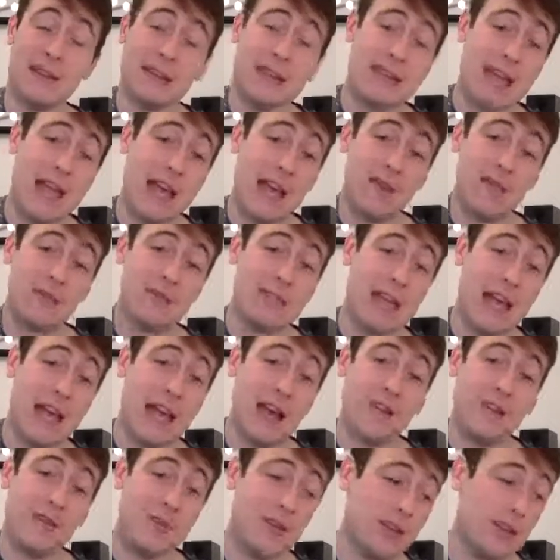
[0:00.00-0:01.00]
Down,
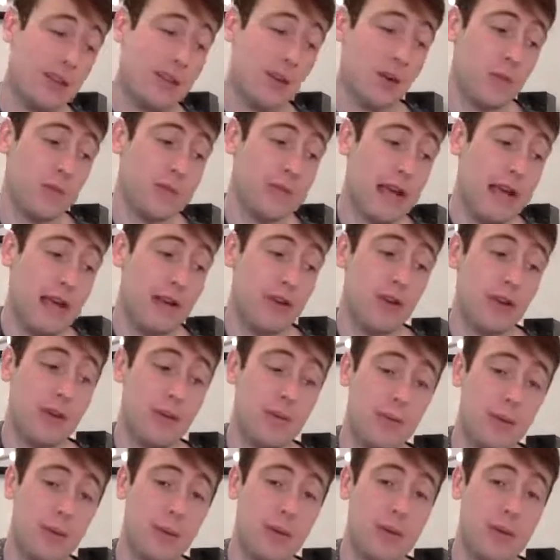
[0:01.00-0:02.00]
down, up, down,
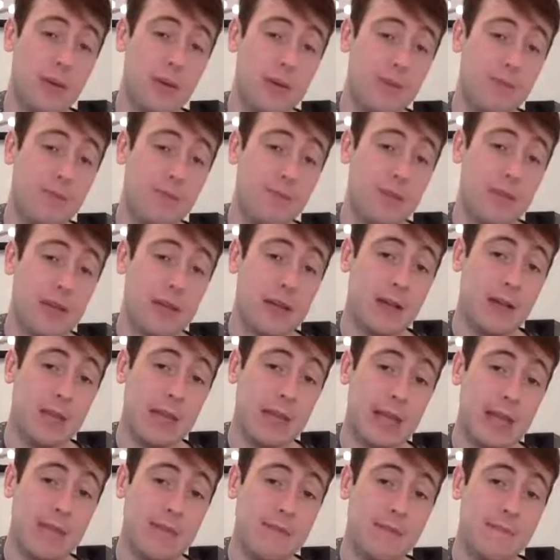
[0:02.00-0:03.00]
up.
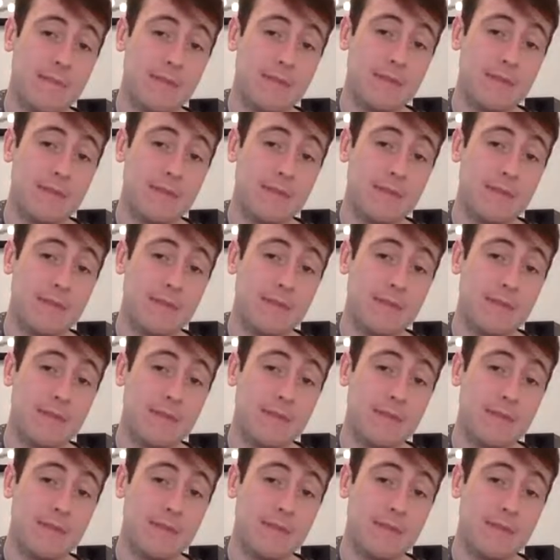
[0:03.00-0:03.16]
Okay?